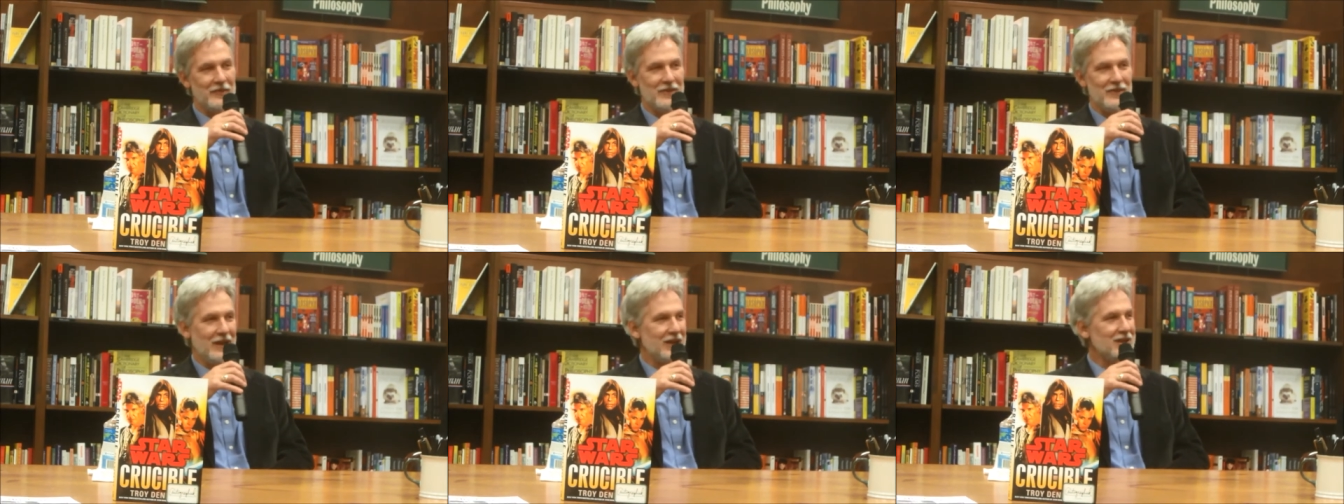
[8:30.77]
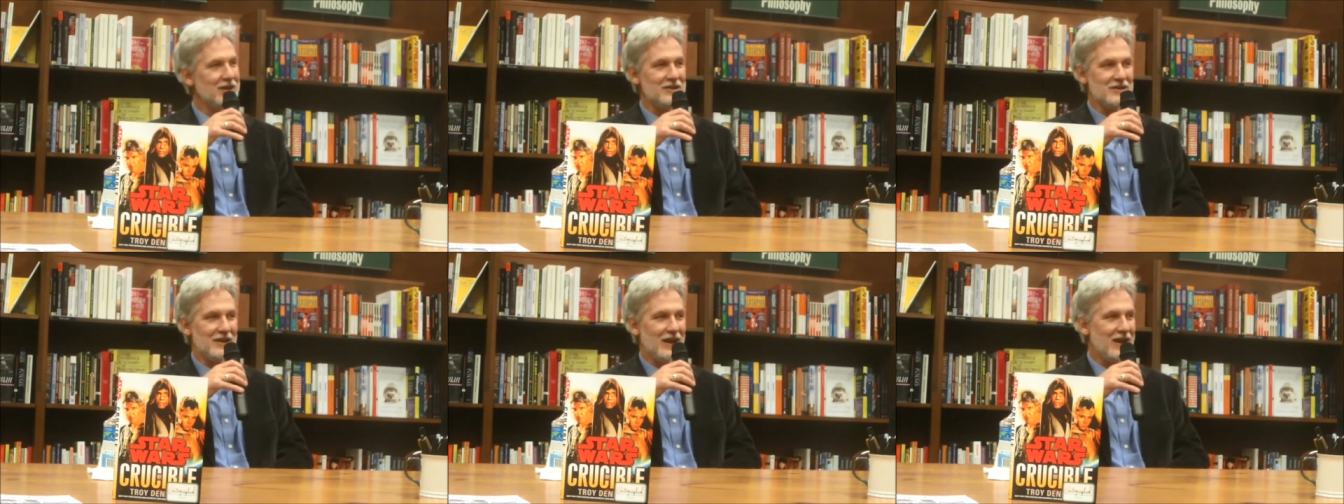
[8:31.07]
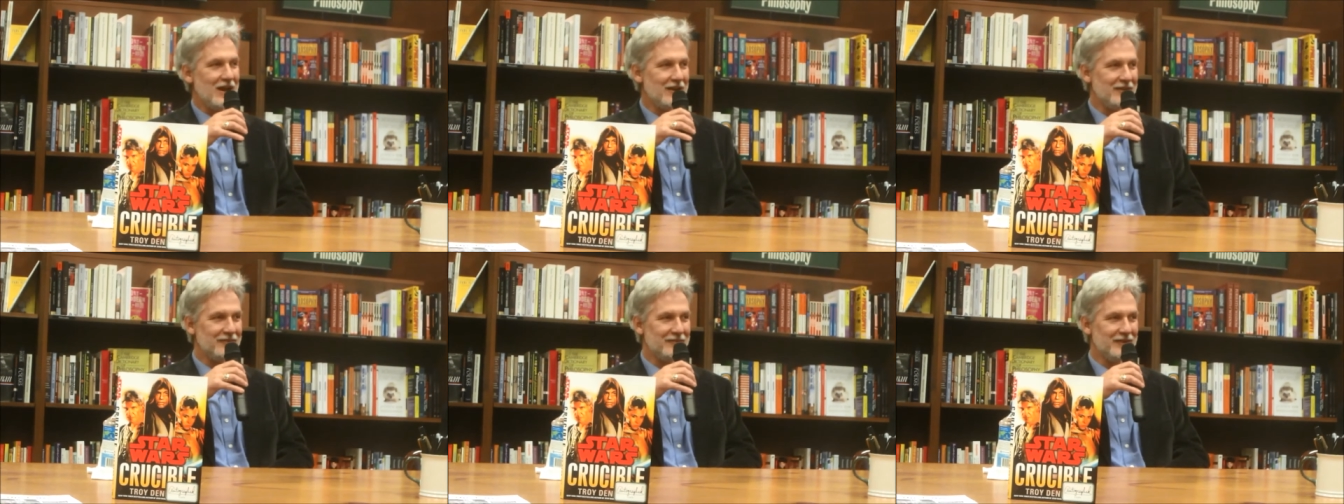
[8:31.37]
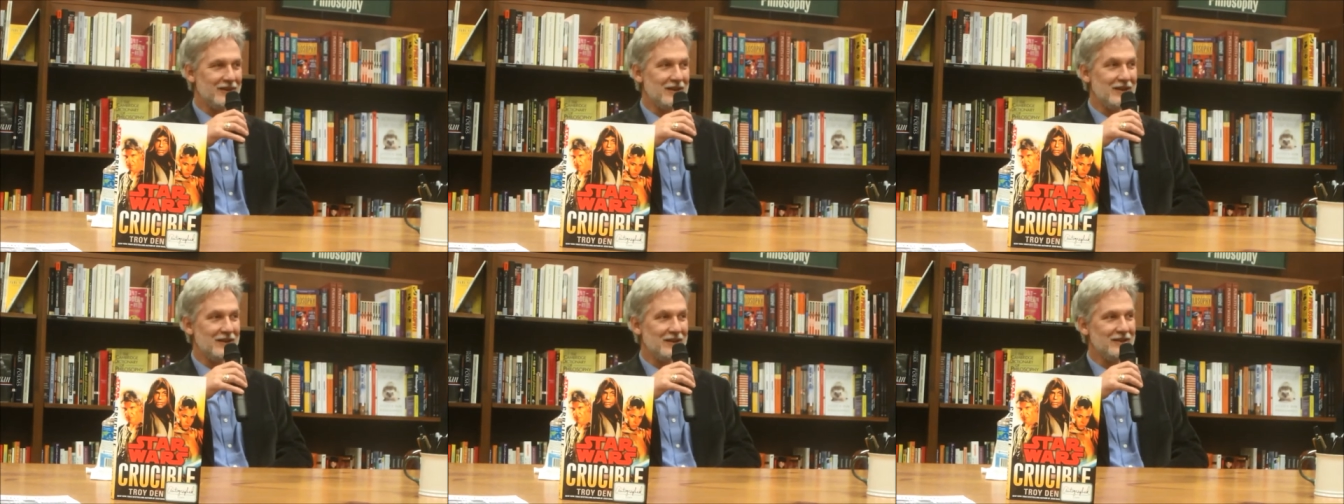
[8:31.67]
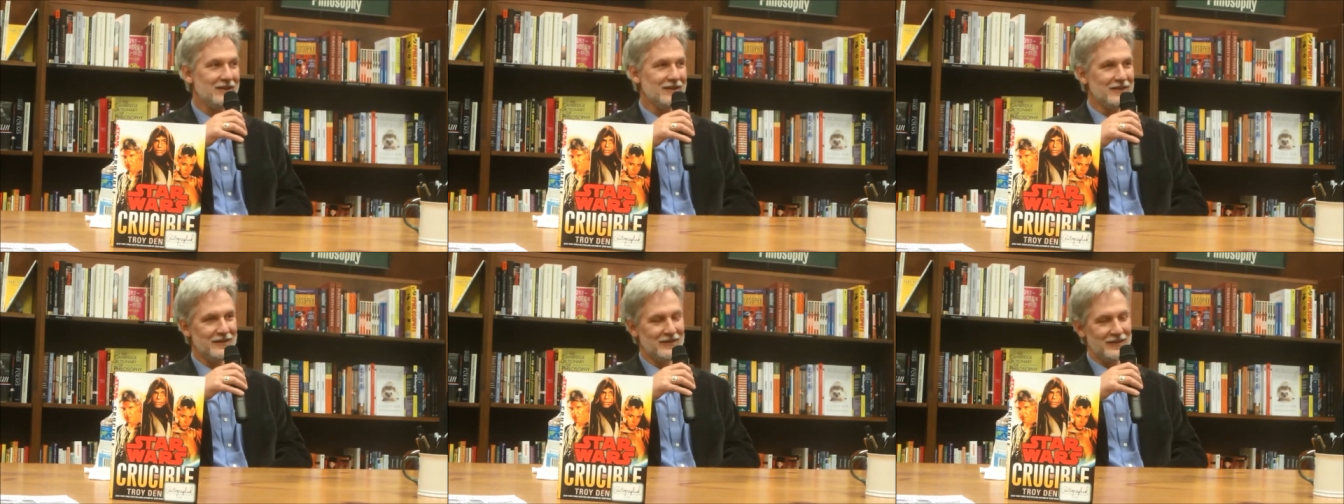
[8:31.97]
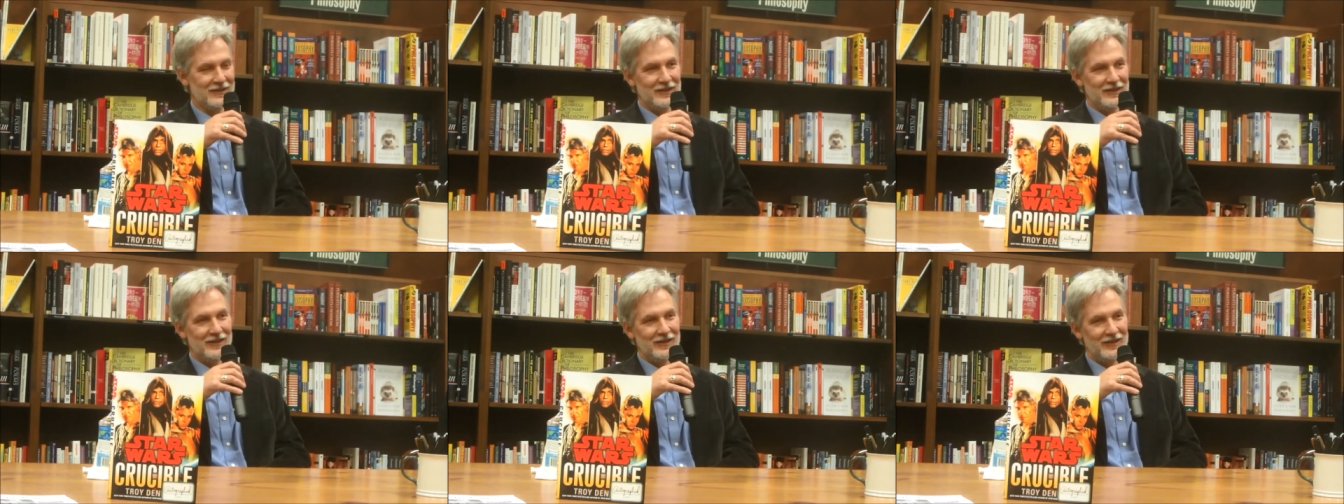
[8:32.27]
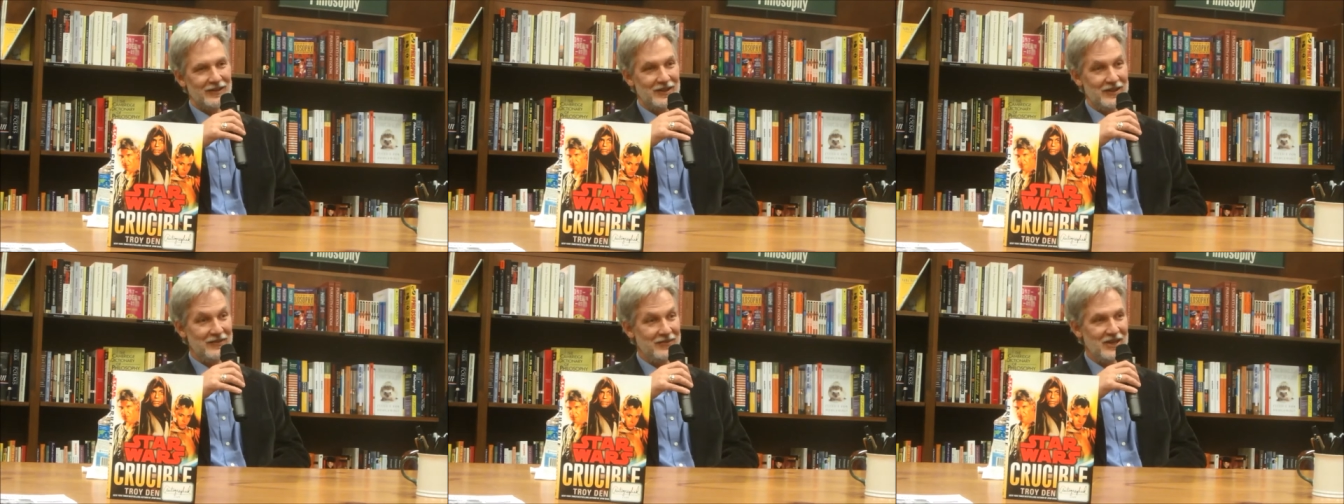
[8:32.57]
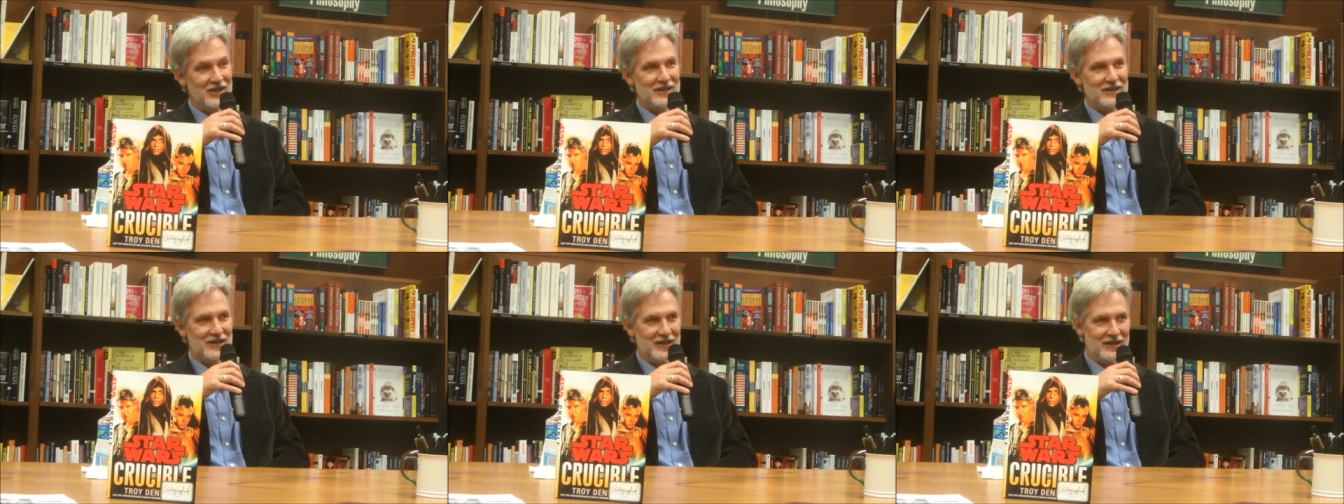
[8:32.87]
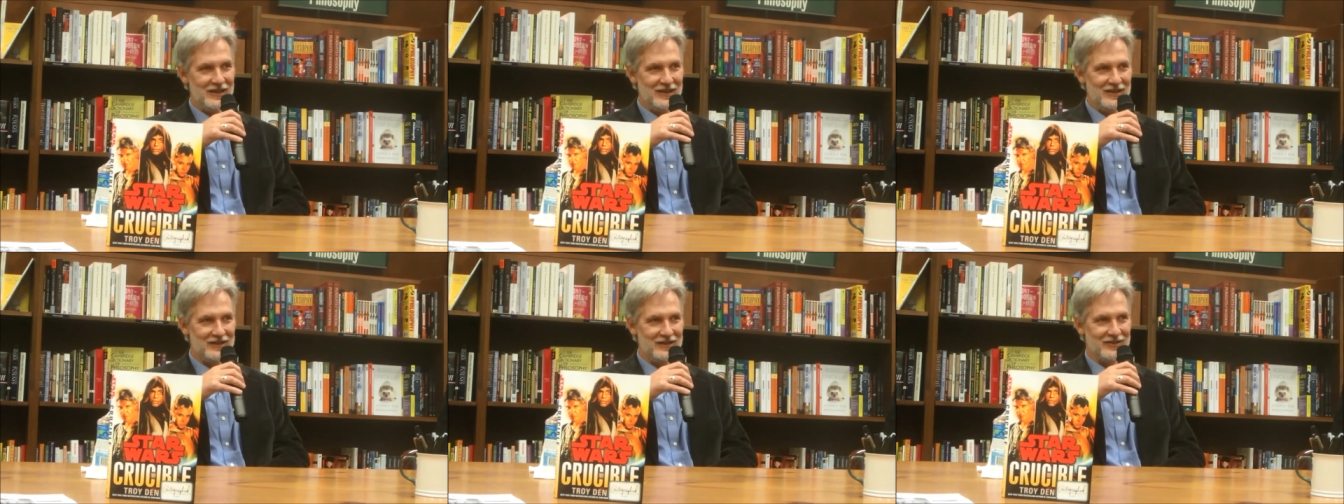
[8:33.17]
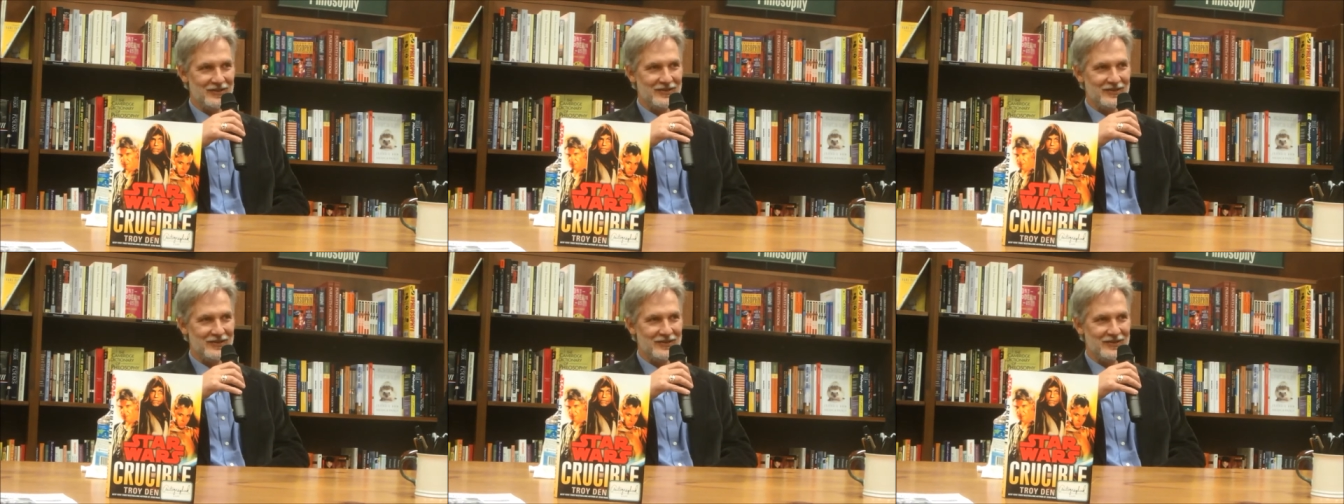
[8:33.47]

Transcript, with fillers: they didn't have any DVDs